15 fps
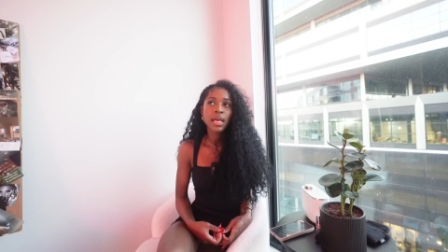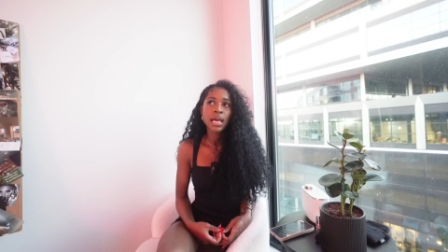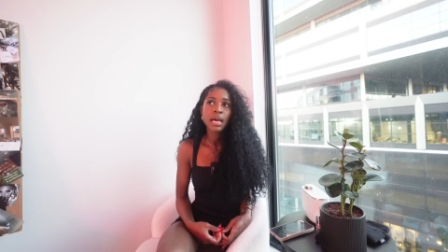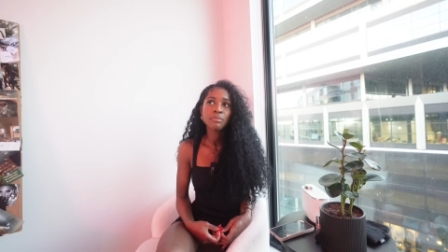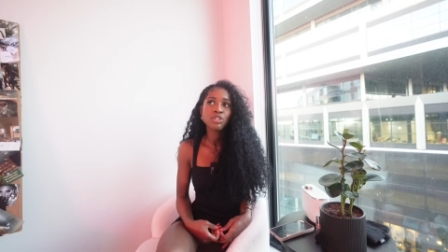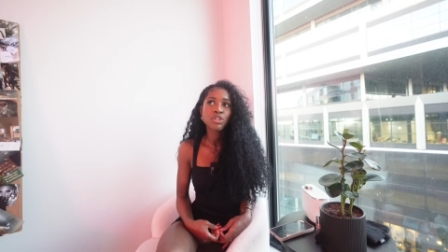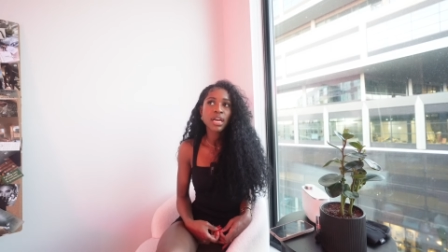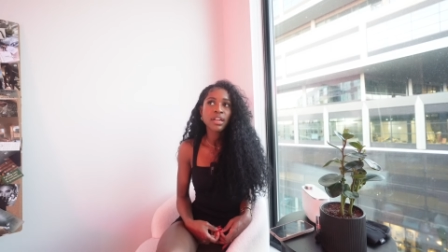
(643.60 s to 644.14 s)
I've
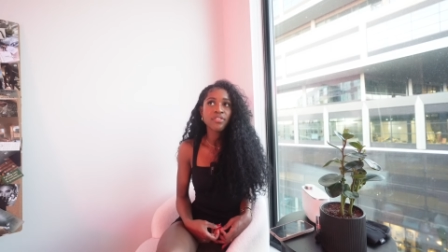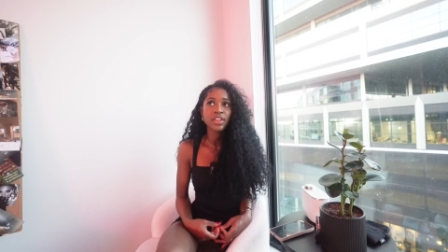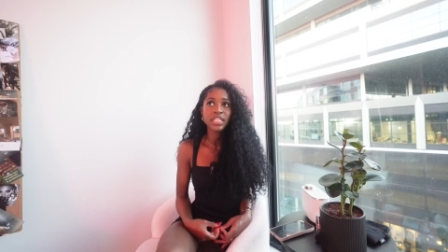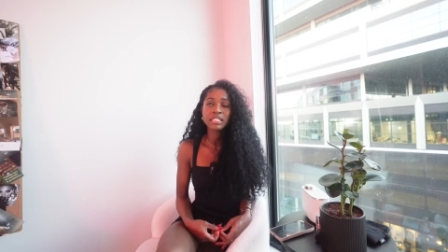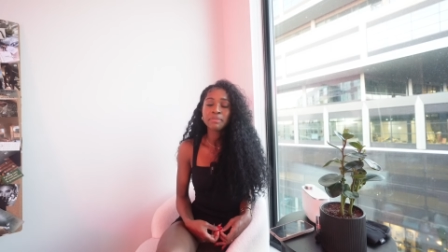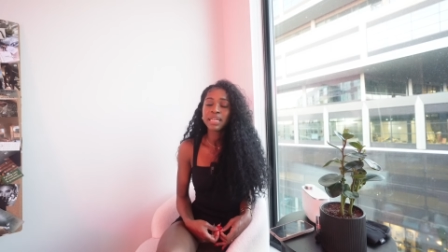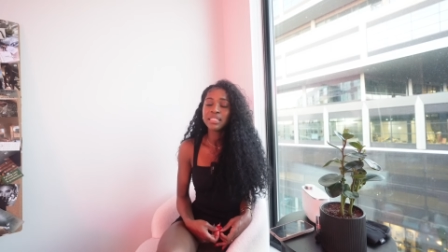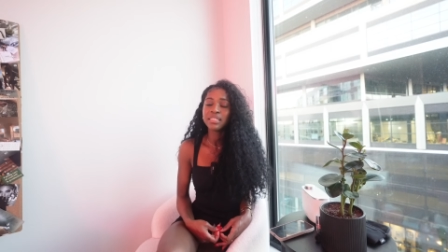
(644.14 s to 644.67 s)
been trying to
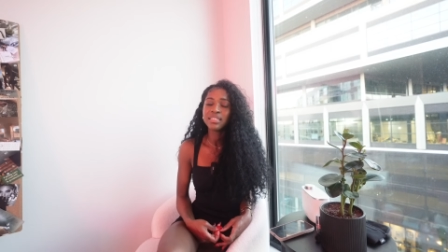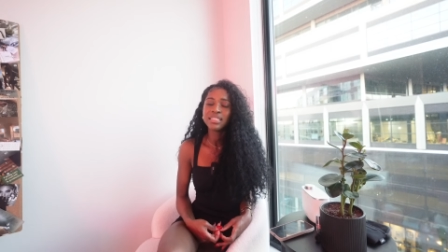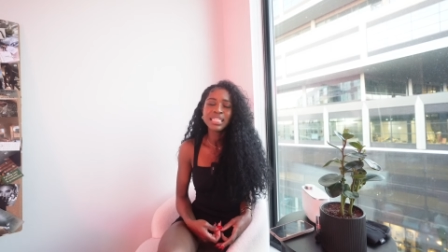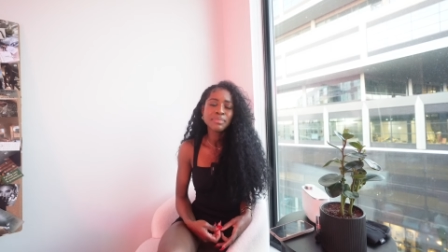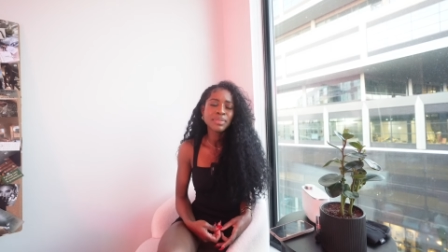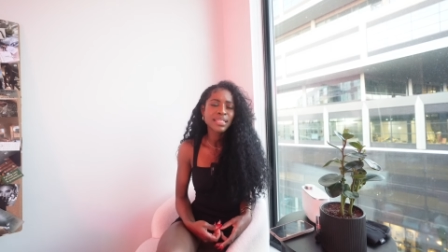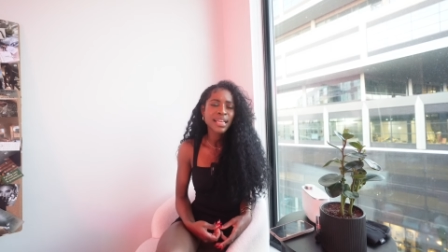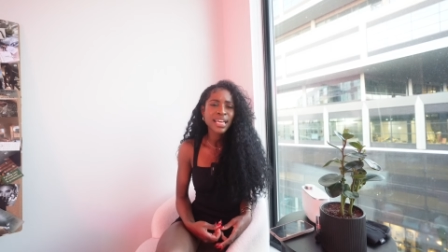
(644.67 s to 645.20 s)
fix my
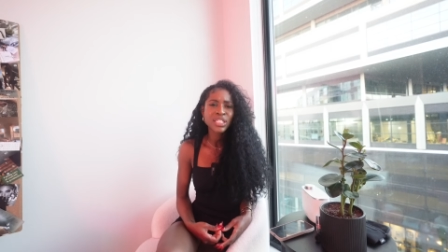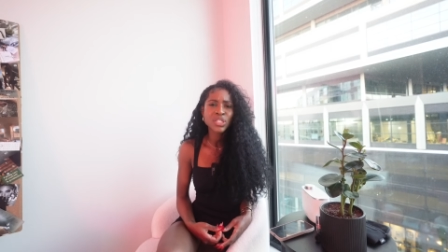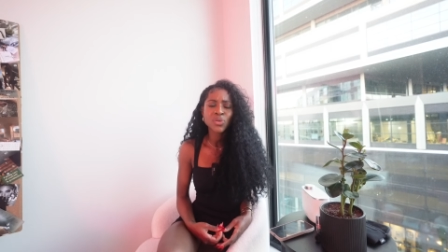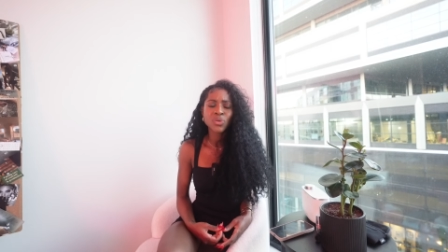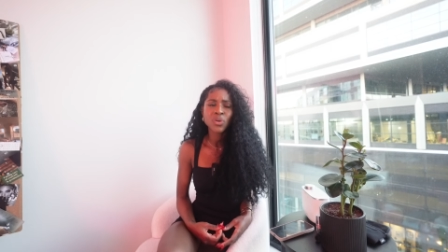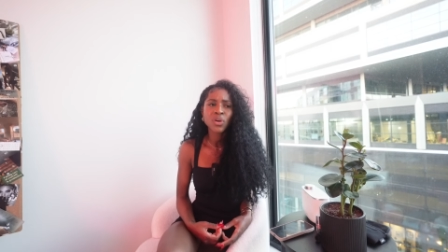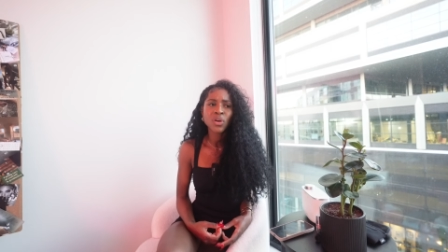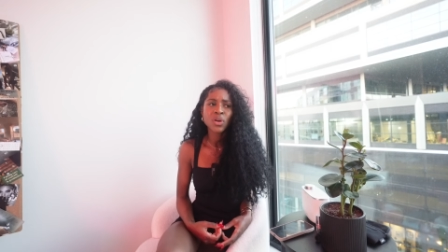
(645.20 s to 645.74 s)
sleep
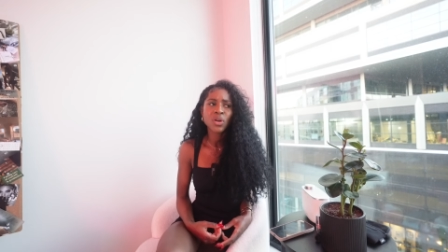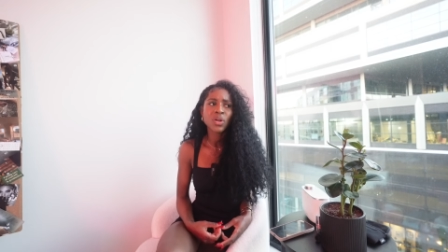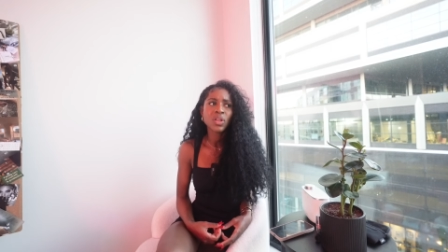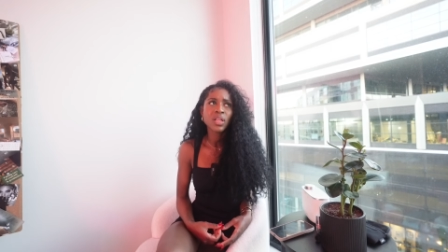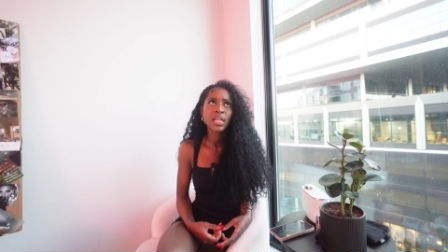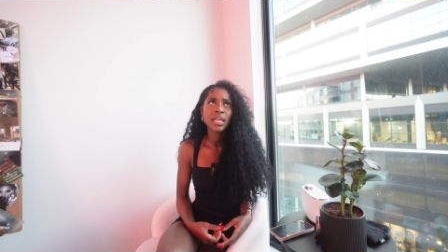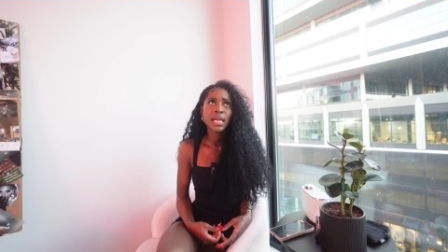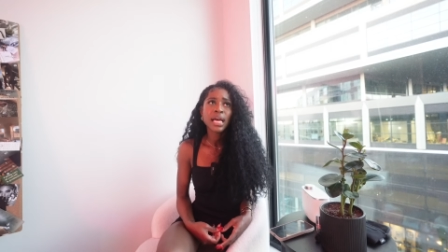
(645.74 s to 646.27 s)

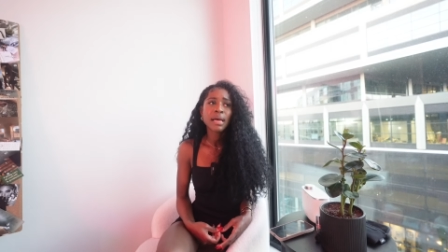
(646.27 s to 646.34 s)
schedule.